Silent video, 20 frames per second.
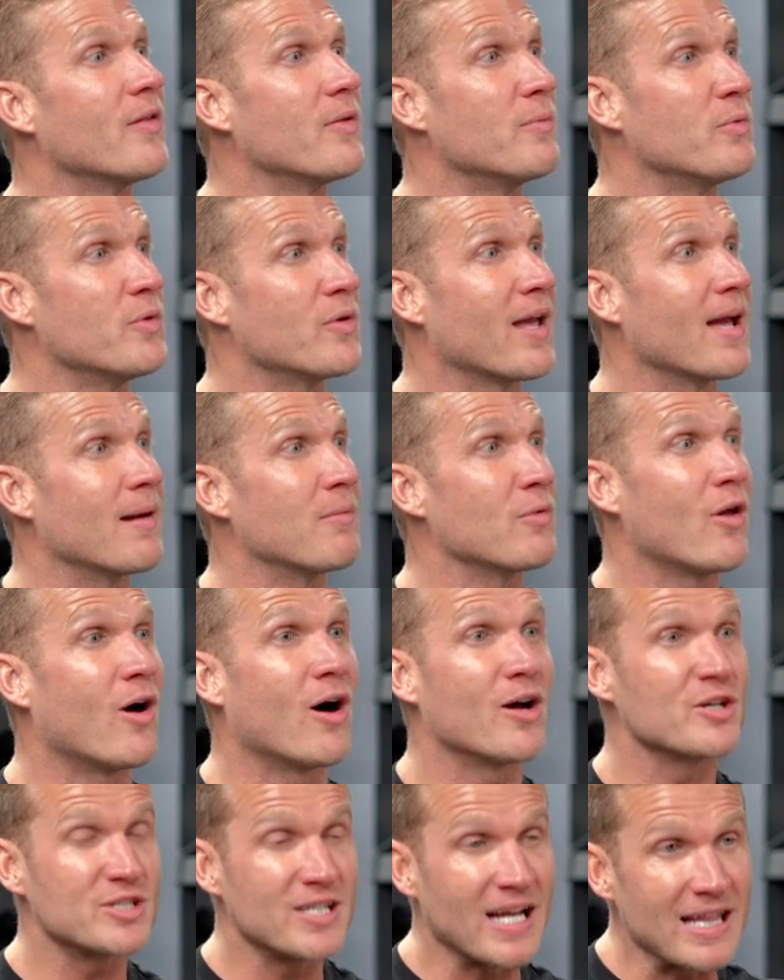the bootcamp
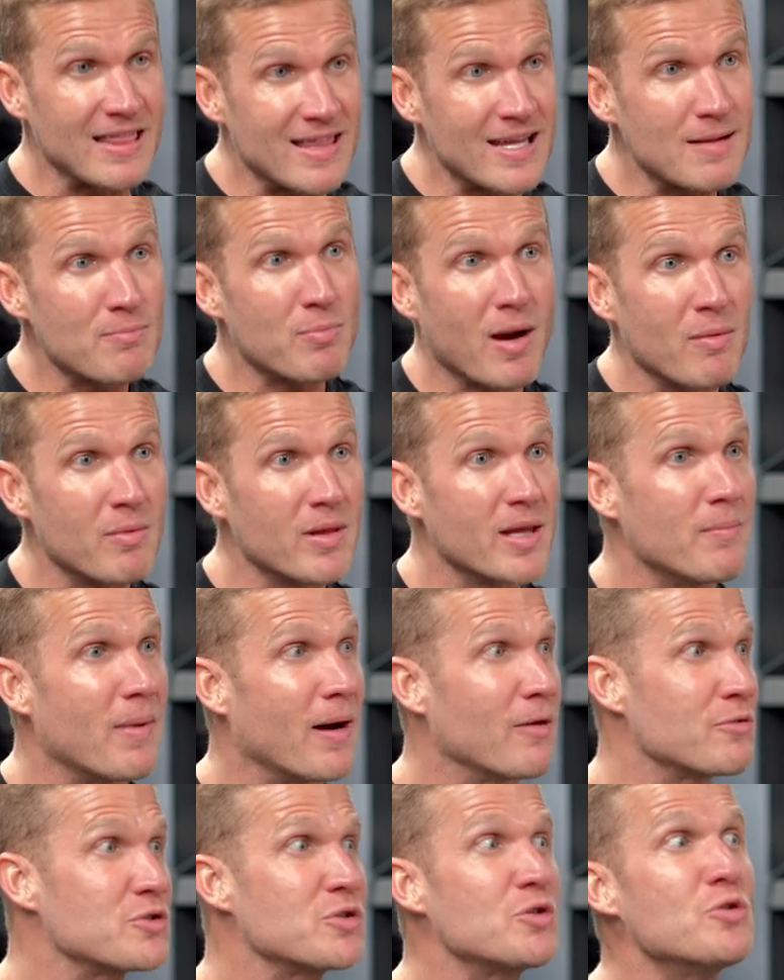launched, and I think probably
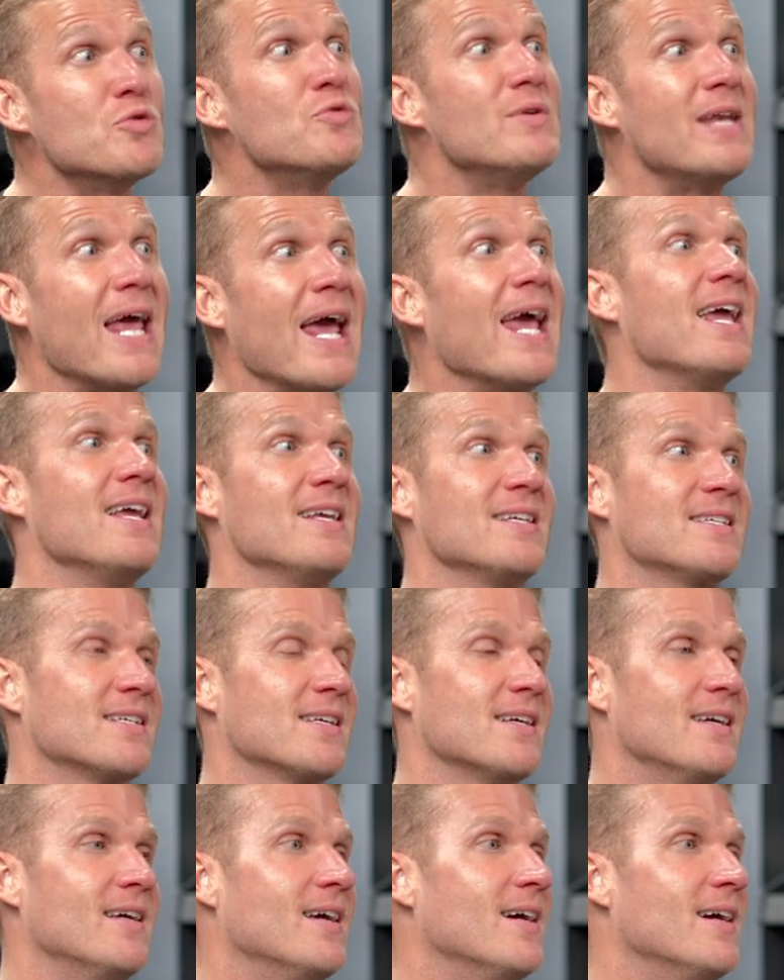about two days.